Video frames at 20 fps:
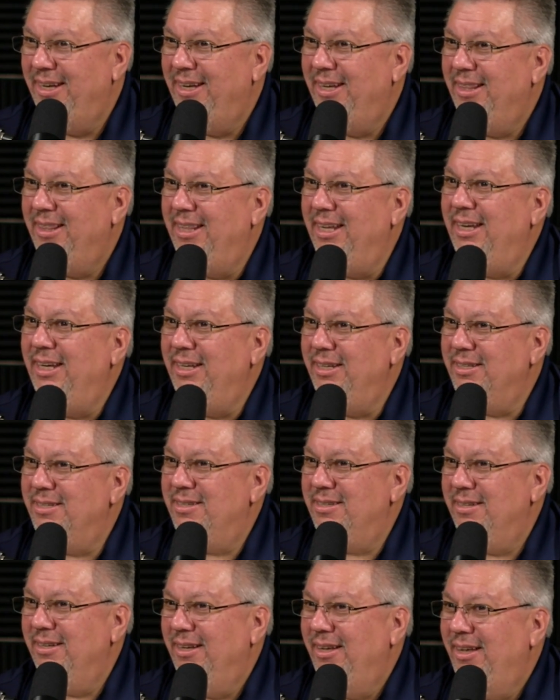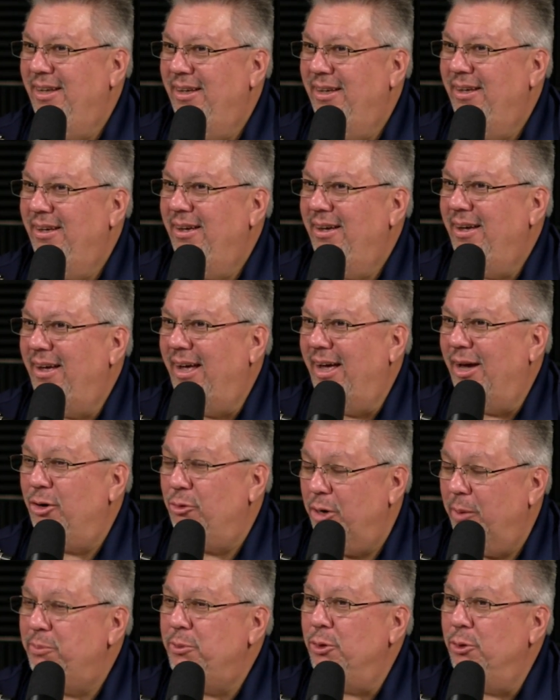these
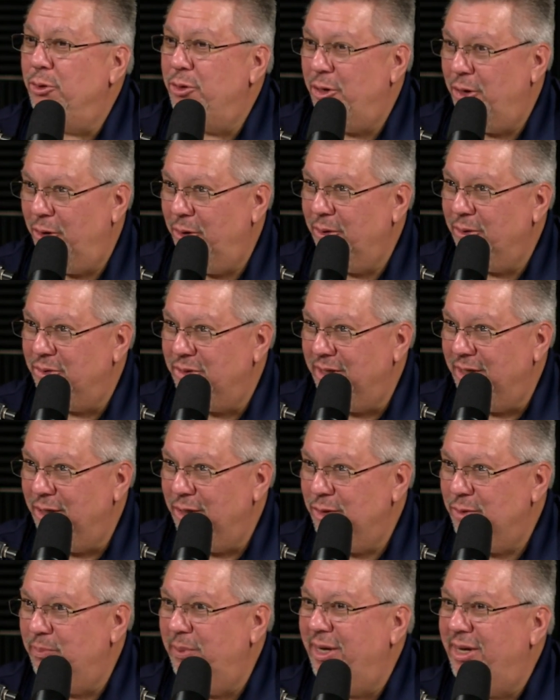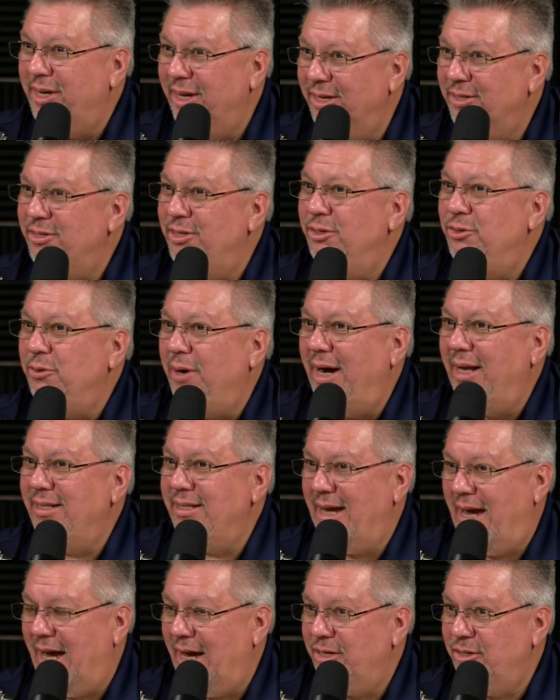cryptocurrencies because the
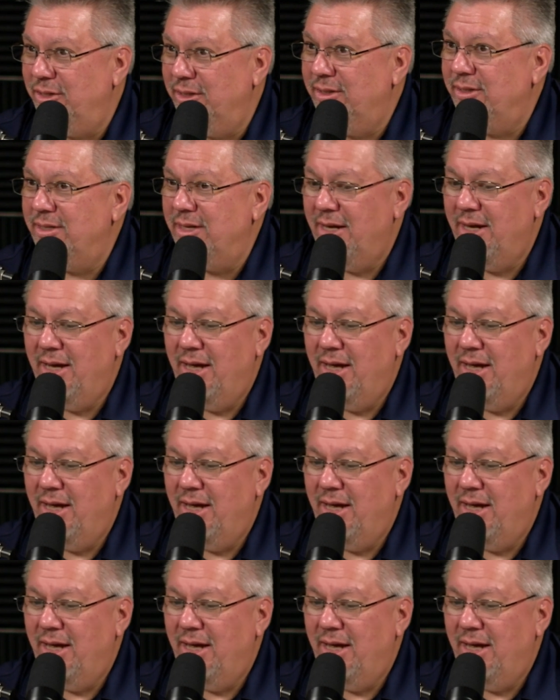transactions